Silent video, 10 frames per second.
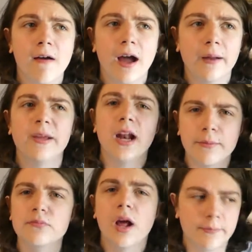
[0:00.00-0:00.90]
I
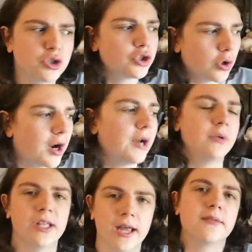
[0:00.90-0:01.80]
mean, I'm sure
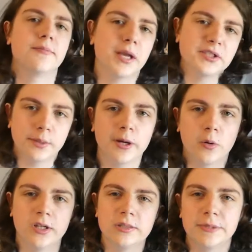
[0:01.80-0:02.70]
Henry VIII makes an
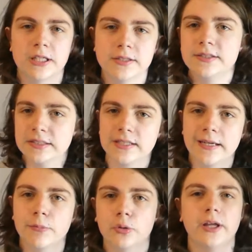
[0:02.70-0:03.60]
appearance because it's
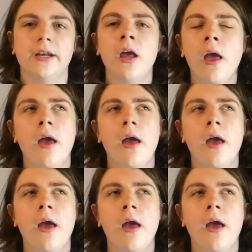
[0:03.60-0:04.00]
Anne Boleyn.